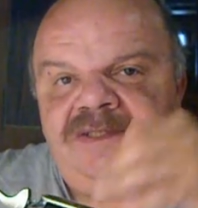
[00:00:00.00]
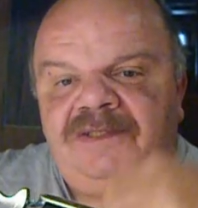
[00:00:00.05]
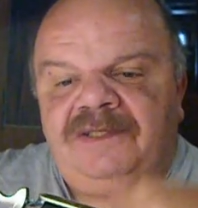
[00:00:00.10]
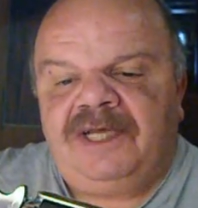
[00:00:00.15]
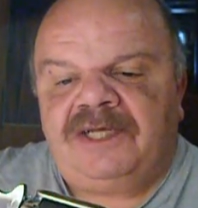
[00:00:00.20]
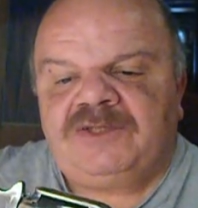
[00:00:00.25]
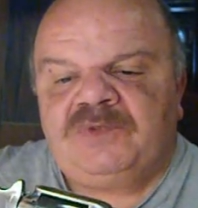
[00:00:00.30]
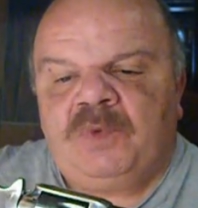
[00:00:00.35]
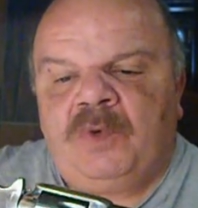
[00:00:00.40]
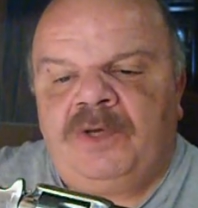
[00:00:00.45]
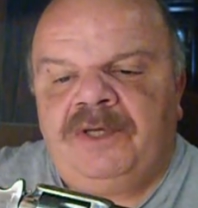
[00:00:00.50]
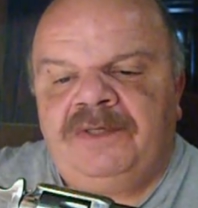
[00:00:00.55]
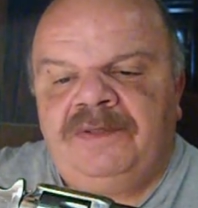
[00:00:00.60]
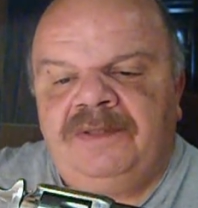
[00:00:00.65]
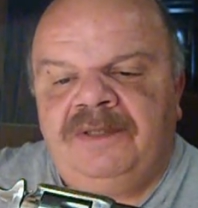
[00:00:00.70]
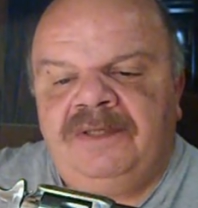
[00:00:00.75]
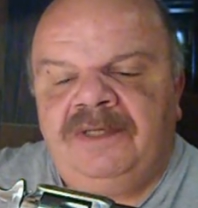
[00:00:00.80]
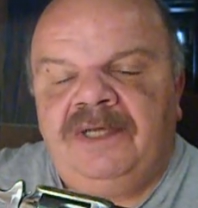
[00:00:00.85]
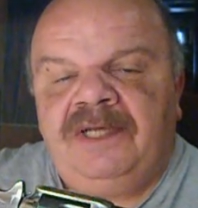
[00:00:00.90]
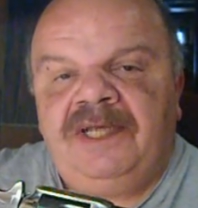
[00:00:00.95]
next one,
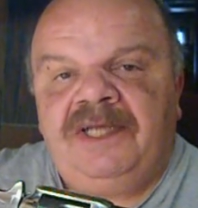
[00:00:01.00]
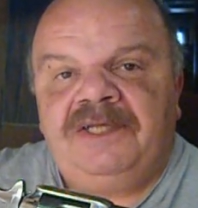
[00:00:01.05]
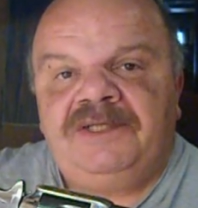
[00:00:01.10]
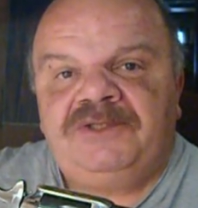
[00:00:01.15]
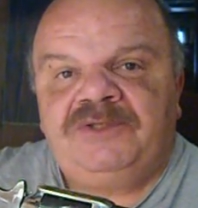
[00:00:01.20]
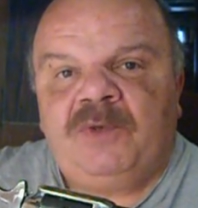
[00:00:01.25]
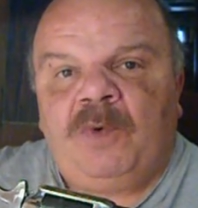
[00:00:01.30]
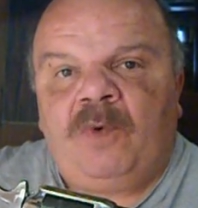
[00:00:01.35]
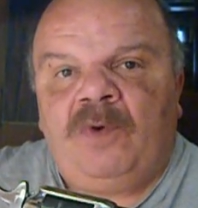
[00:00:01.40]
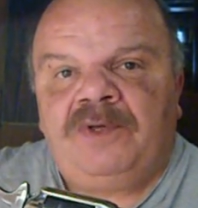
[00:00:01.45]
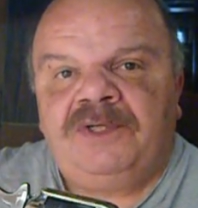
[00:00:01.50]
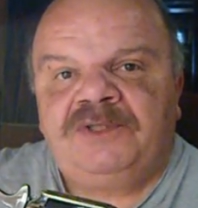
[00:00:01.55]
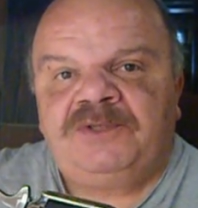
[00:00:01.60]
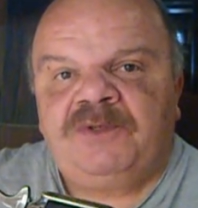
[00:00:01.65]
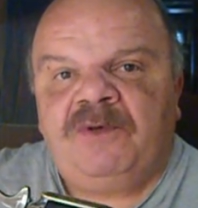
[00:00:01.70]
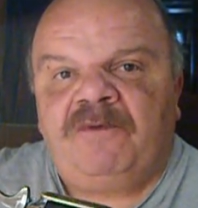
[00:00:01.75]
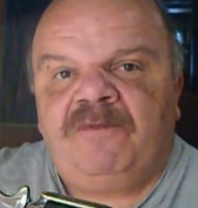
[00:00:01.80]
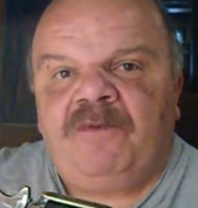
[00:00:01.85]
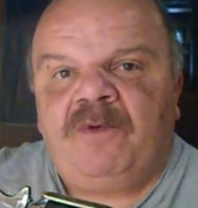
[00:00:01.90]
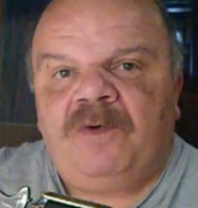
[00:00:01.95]
and so on and
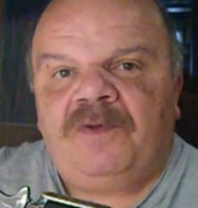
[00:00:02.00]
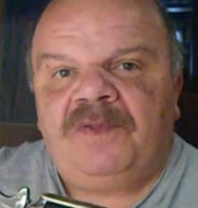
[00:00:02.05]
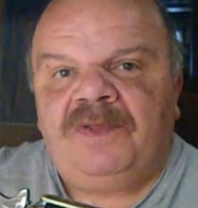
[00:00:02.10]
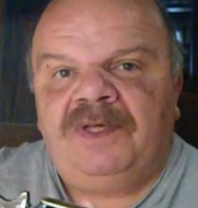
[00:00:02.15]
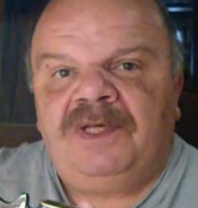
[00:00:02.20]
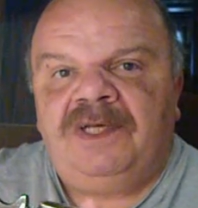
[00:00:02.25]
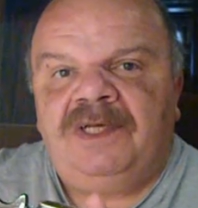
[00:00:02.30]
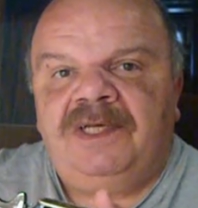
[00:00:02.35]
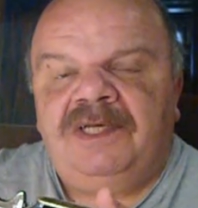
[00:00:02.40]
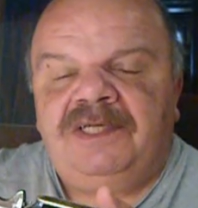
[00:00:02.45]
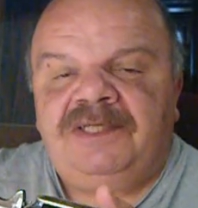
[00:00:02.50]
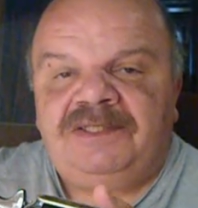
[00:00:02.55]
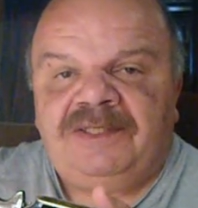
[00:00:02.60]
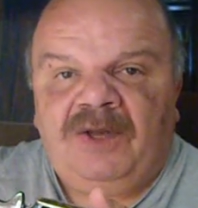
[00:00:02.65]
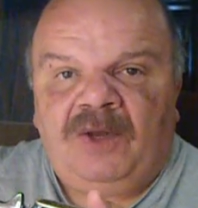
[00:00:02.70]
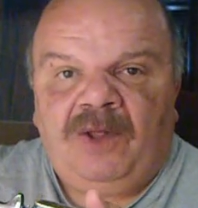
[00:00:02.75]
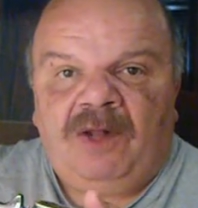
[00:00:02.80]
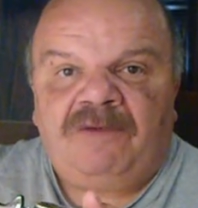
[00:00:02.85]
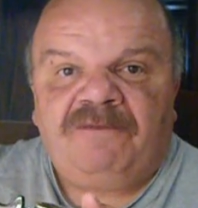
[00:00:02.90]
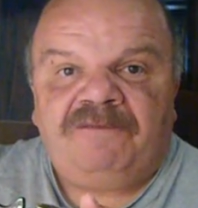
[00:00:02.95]
so forth,
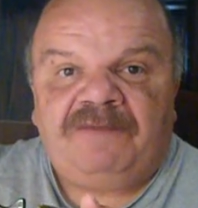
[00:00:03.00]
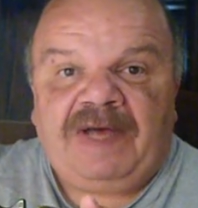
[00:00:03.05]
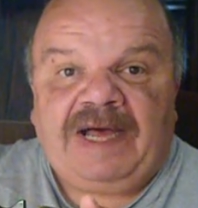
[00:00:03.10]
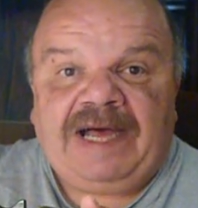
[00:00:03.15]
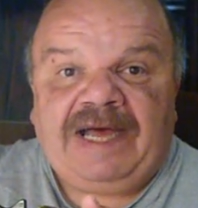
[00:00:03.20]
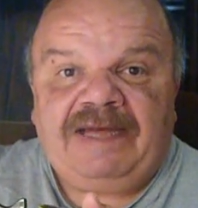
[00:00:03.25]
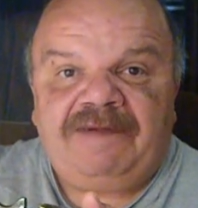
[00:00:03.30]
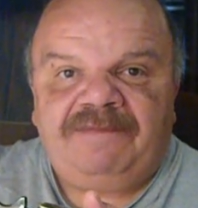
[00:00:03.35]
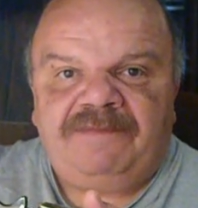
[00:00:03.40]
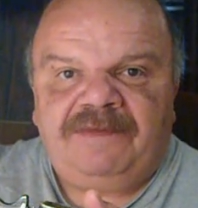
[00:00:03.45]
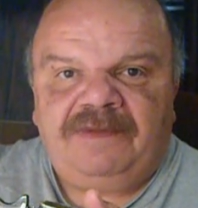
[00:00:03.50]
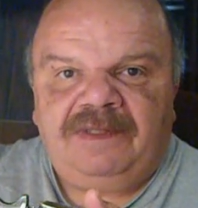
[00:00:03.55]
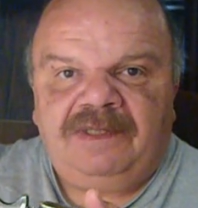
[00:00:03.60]
until all 5